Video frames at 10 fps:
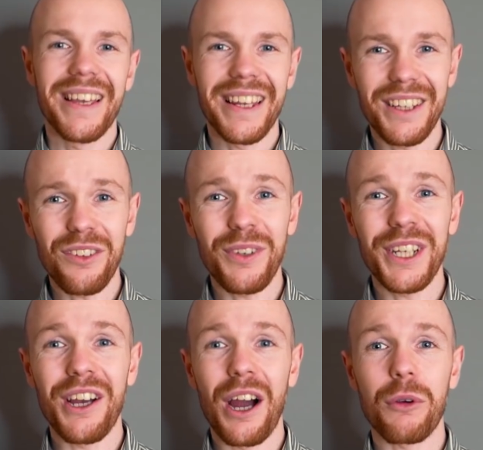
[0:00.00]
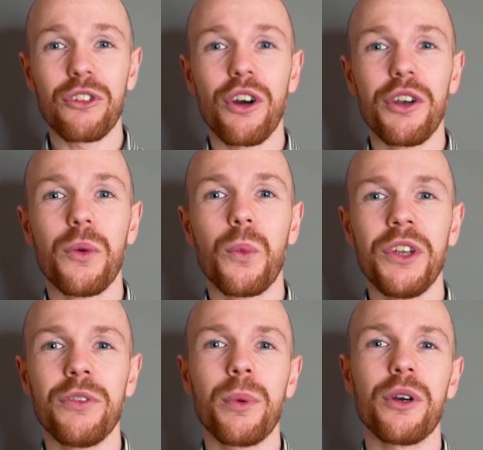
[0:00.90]
In this video I will show you
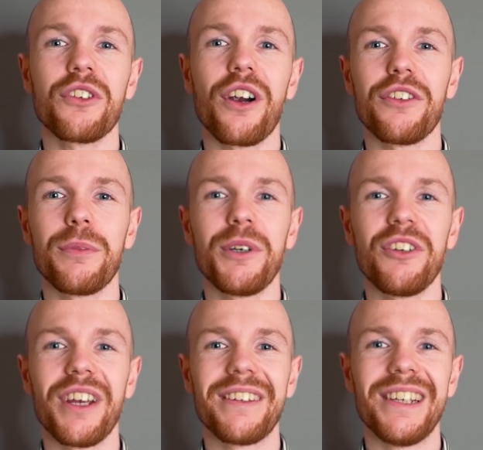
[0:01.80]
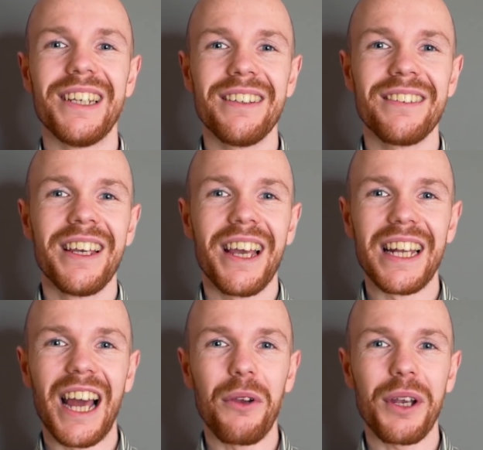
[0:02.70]
which sports cars depreciate the least and
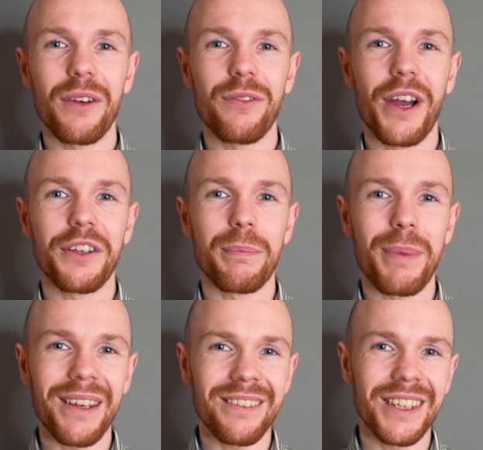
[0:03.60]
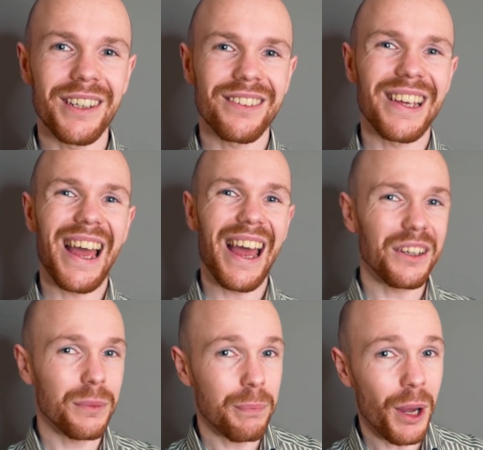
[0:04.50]
how you can find the best deals at
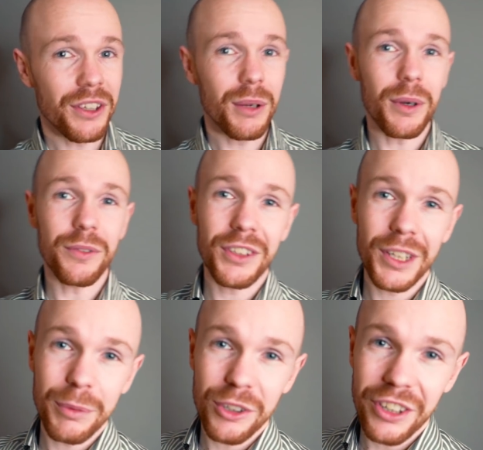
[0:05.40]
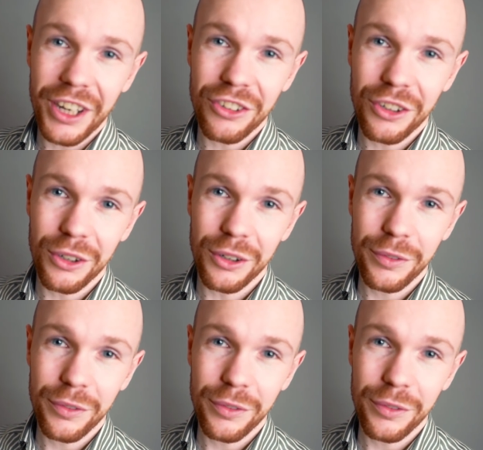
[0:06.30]
the bottom of the depreciation curve.